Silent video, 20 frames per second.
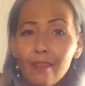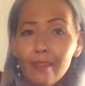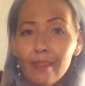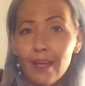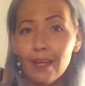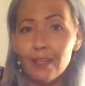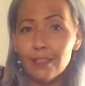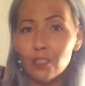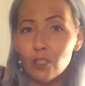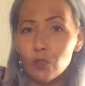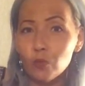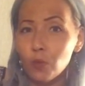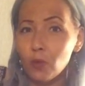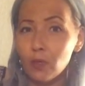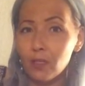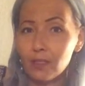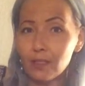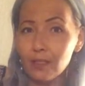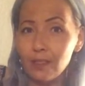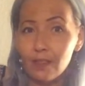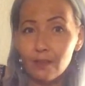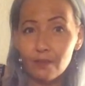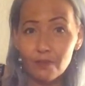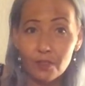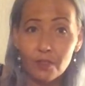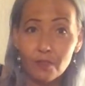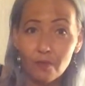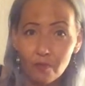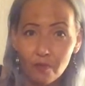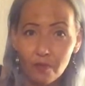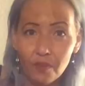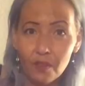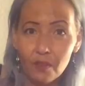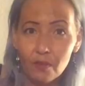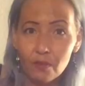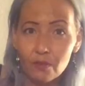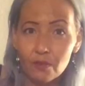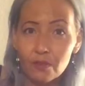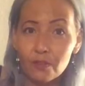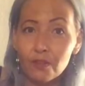that's what gives you
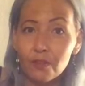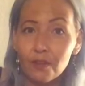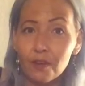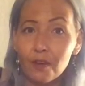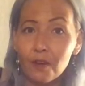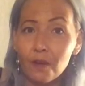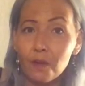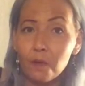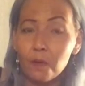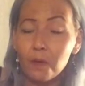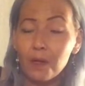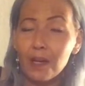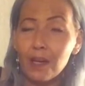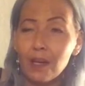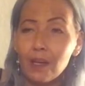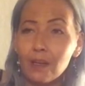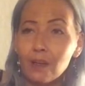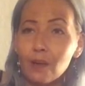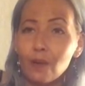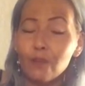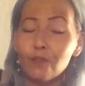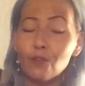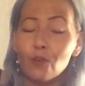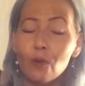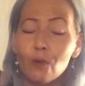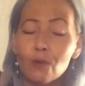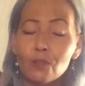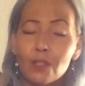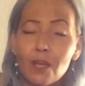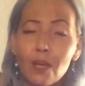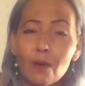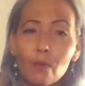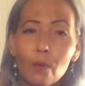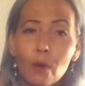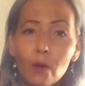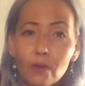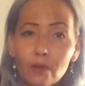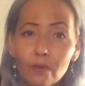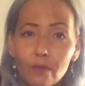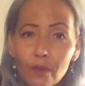views, you know. And of course I
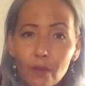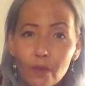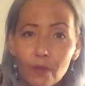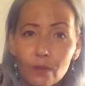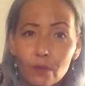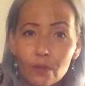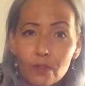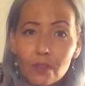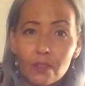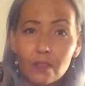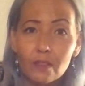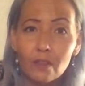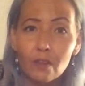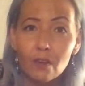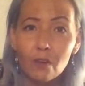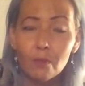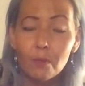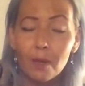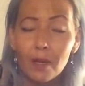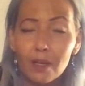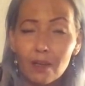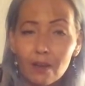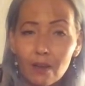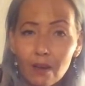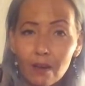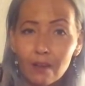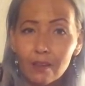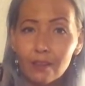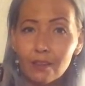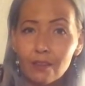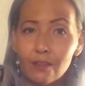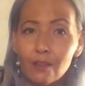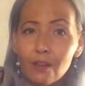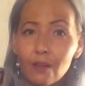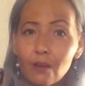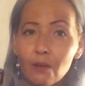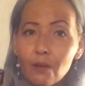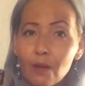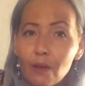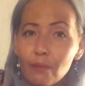want views, oh my god, you
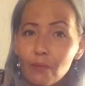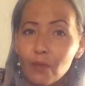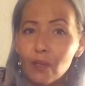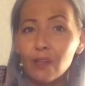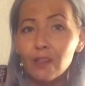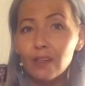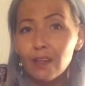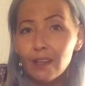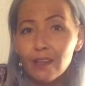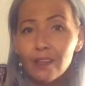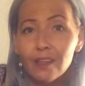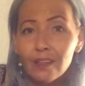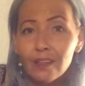know, I'm not an